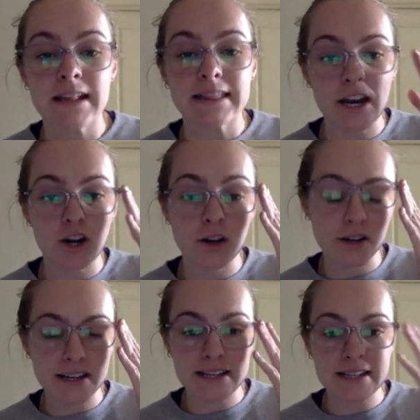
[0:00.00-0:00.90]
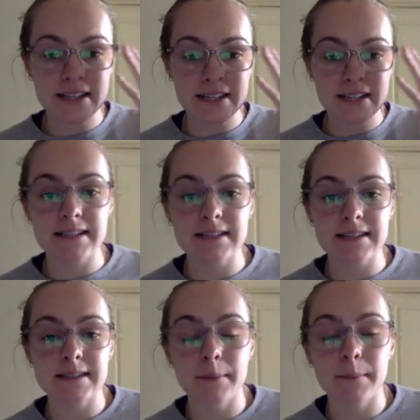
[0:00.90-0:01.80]
There is
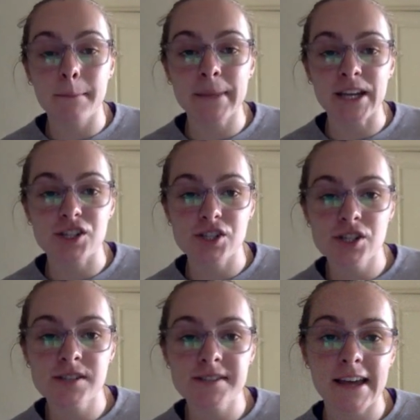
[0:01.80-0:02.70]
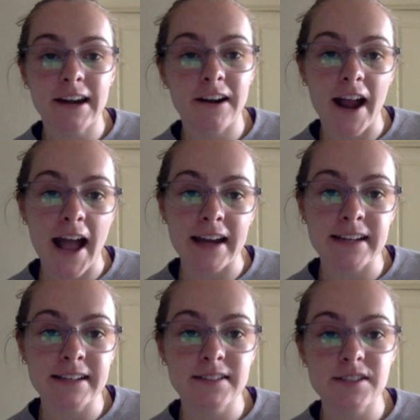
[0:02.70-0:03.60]
some pictures that are
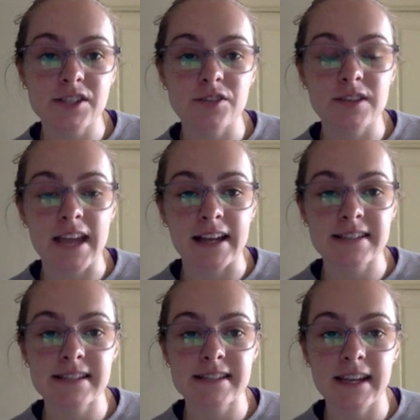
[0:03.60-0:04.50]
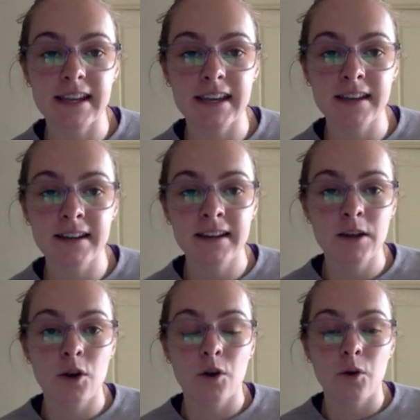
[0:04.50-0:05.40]
added to the exit ticket
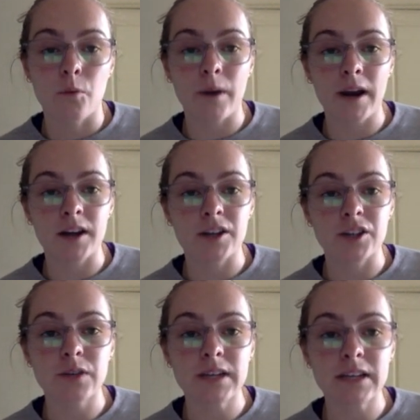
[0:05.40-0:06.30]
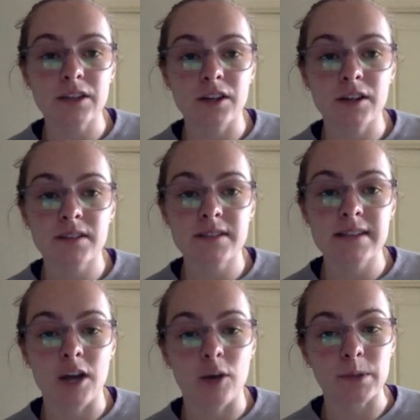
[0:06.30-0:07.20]
where you can look
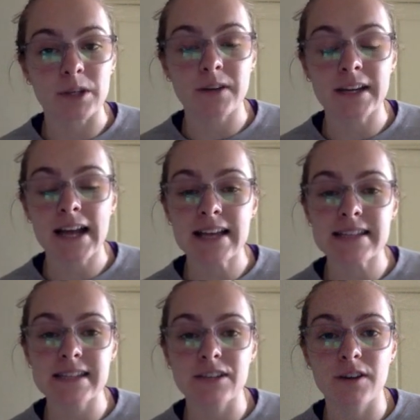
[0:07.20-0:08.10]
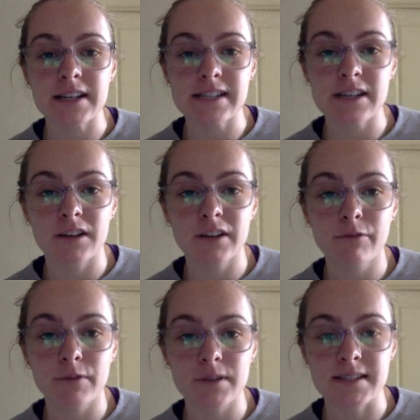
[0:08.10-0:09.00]
to help you. It has the criteria
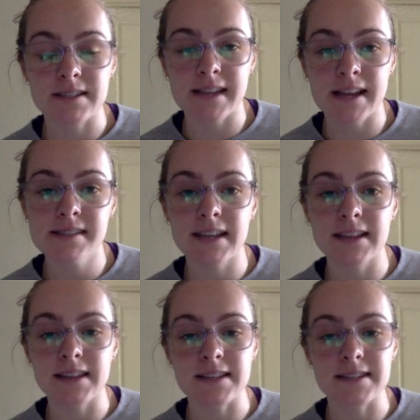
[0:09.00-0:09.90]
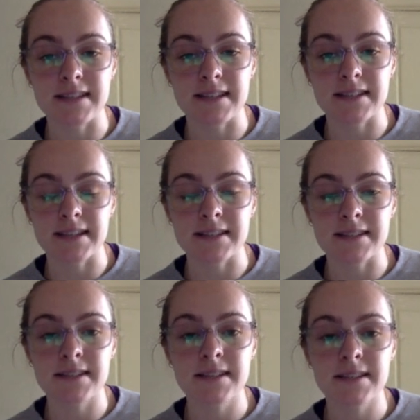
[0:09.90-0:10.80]
for success and the
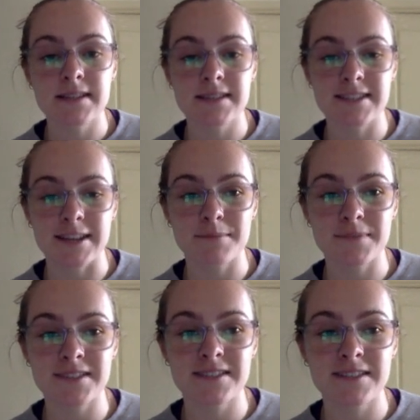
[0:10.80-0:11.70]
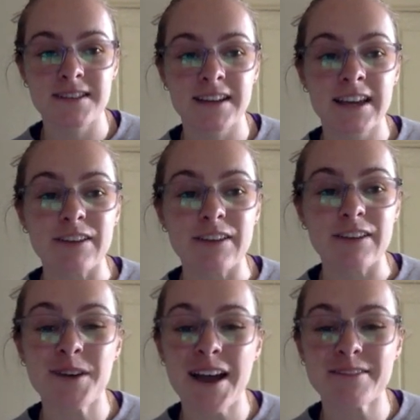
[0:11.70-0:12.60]
sentence stems. If
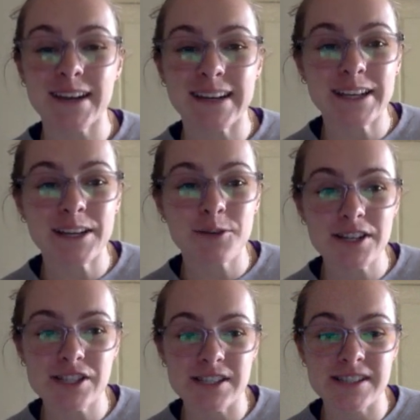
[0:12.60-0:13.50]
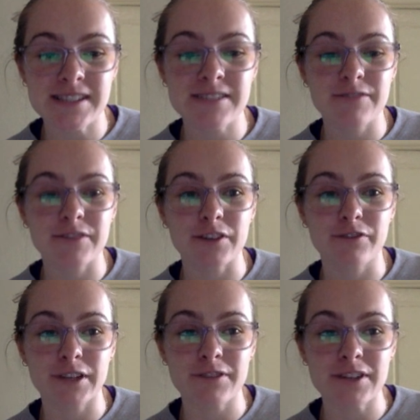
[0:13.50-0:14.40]
you have any questions, feel
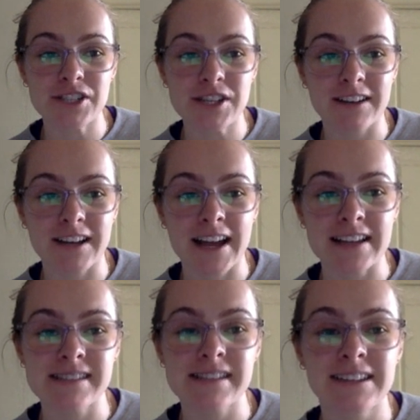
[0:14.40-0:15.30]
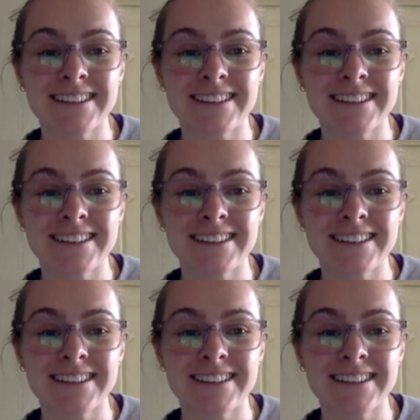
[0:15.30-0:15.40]
free to reach out, guys.